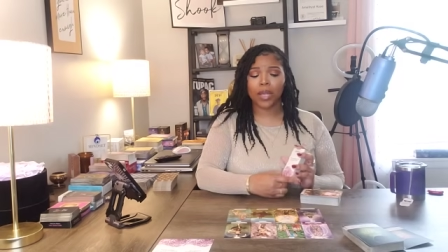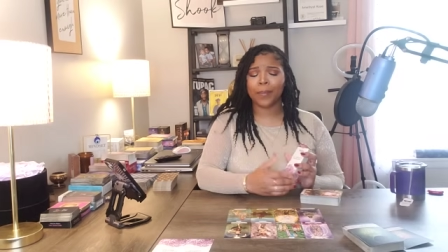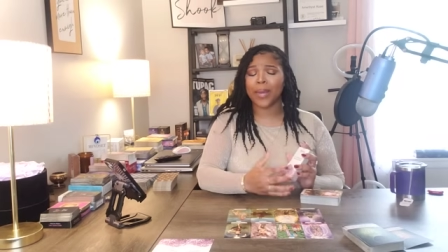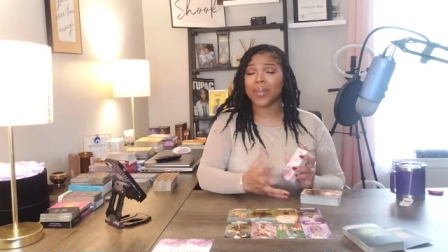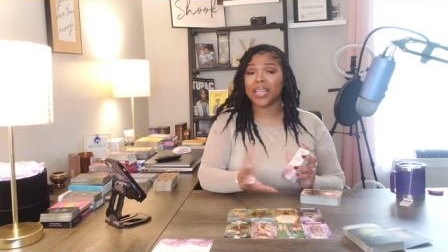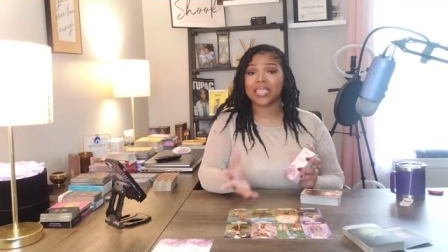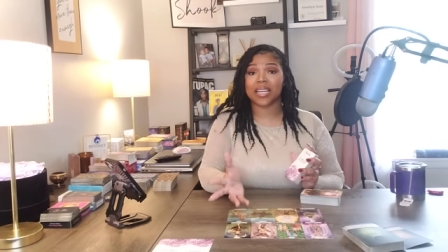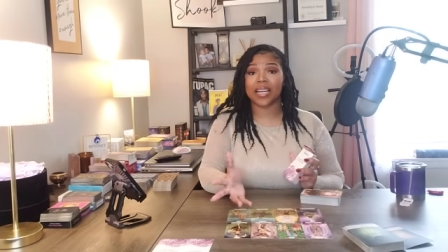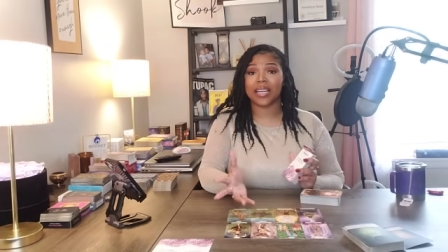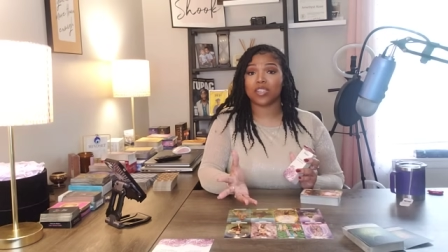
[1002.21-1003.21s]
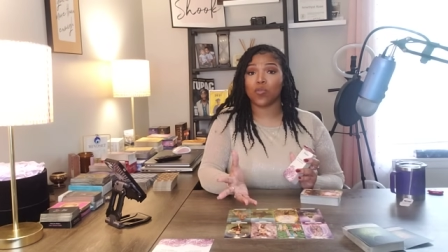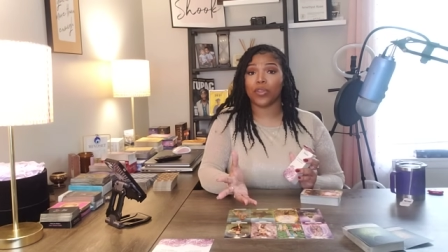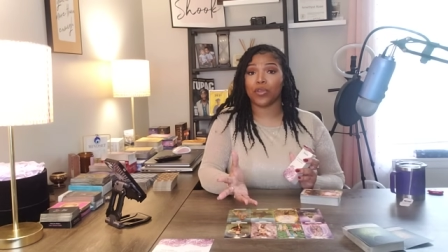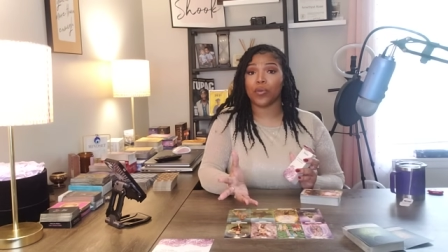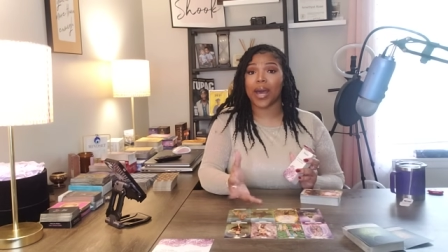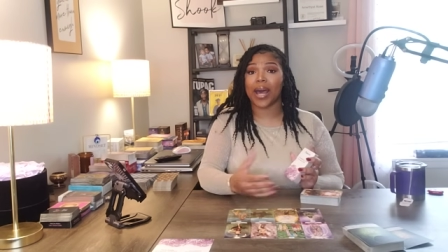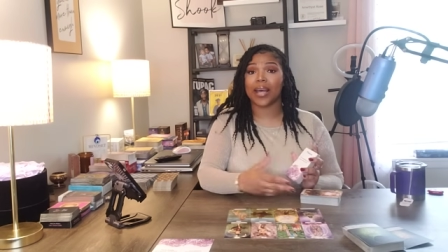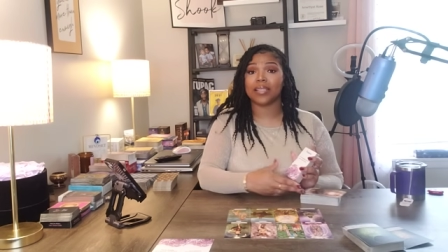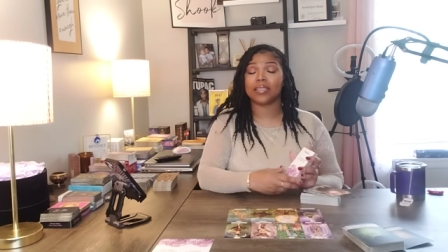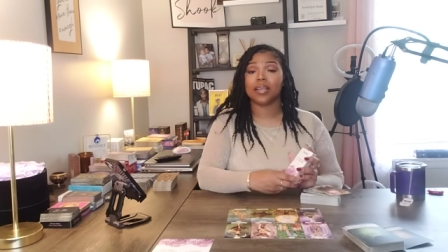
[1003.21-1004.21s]
maybe this connection with you
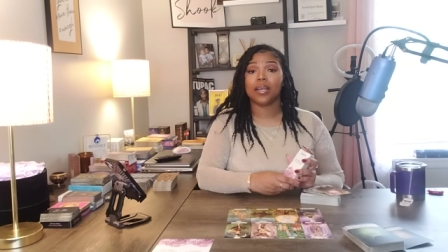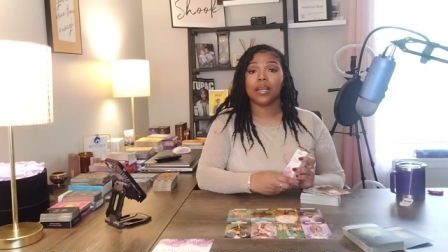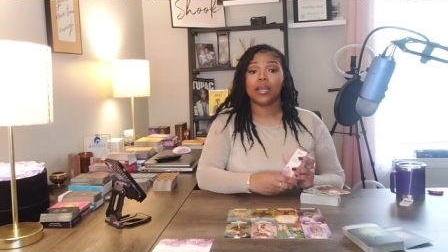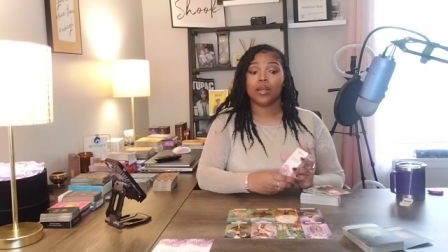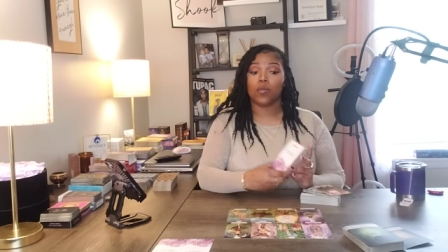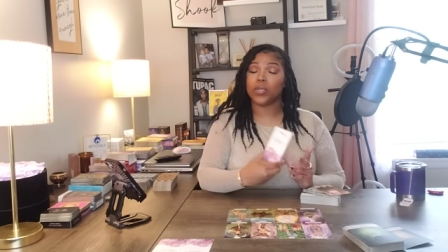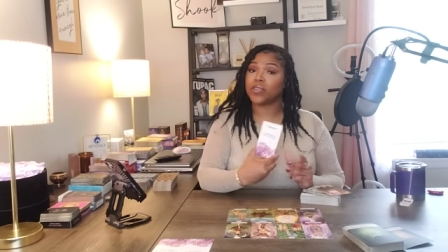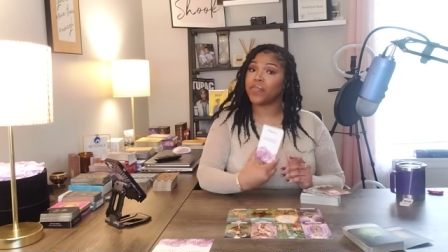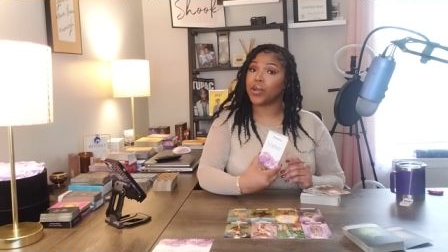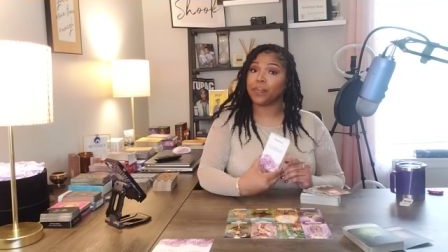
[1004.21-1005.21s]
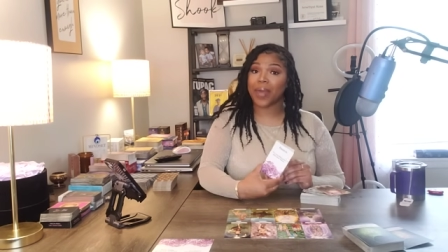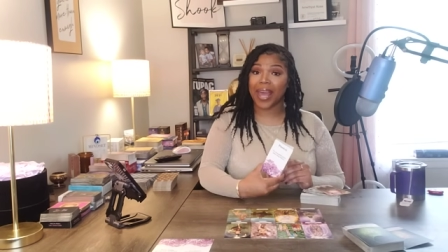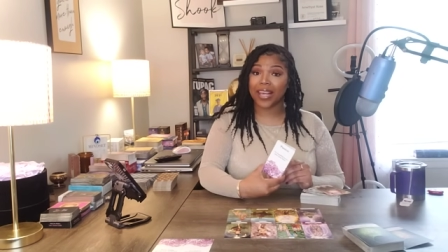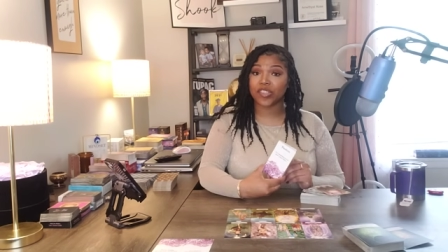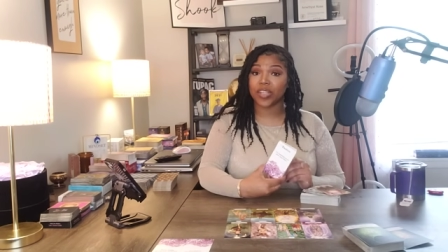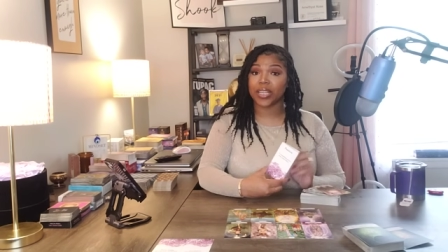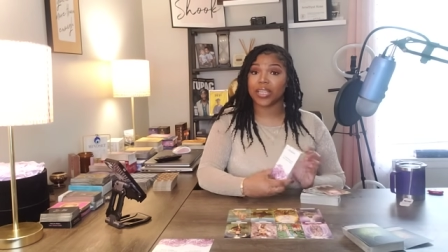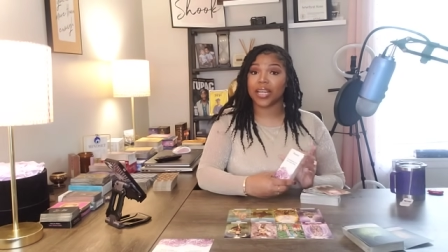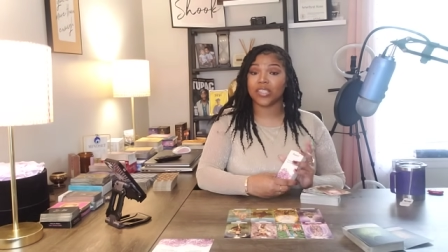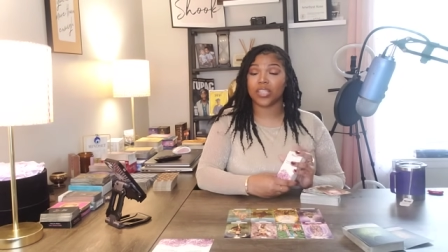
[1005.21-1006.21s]
guys was a very passionate
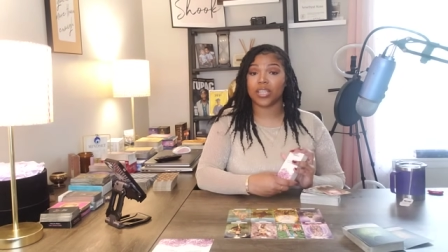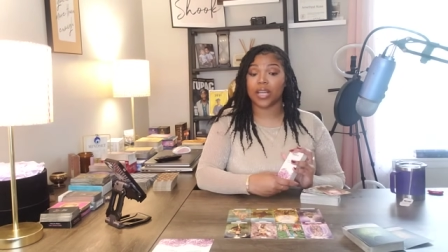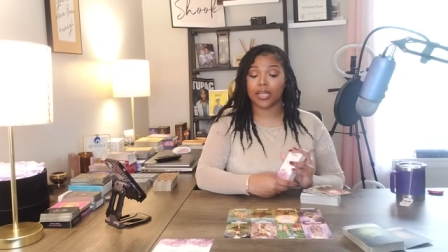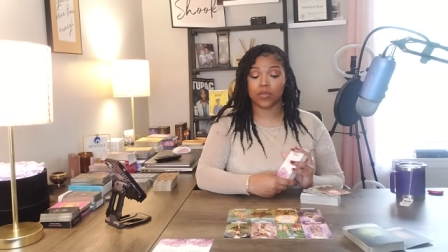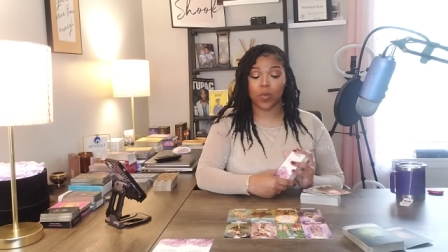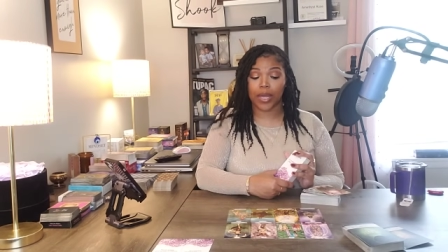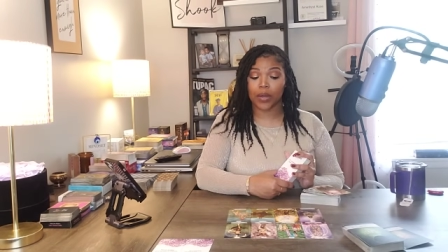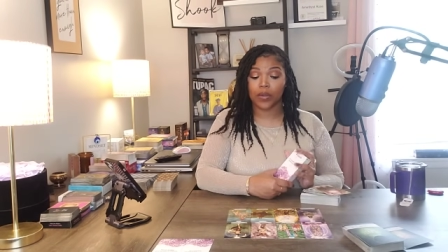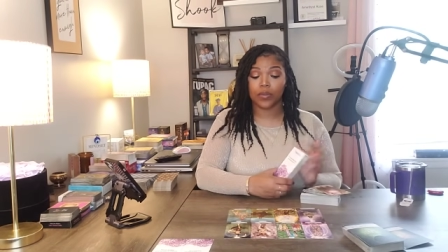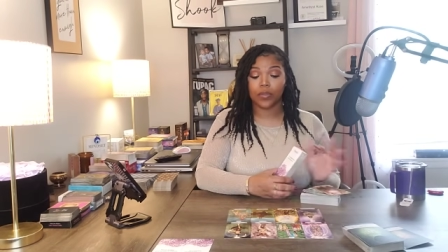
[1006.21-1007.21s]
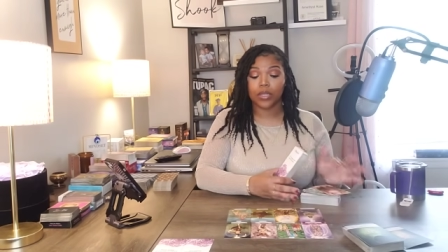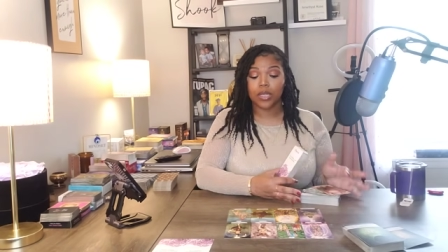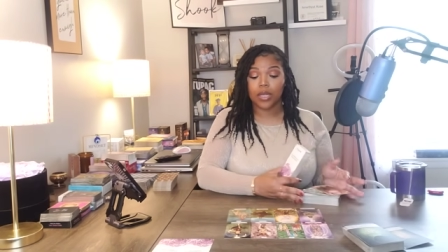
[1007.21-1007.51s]
connection as well.